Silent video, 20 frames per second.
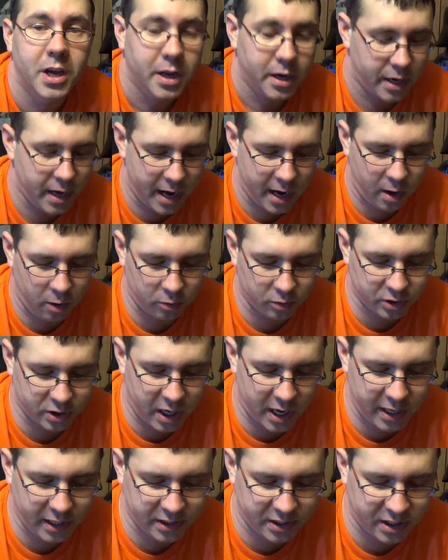Now,
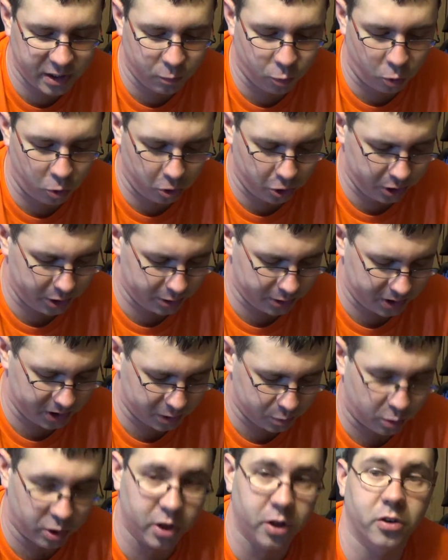Dynasty Warriors
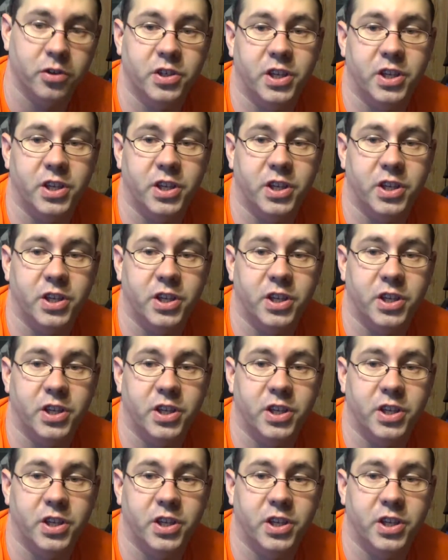is one of those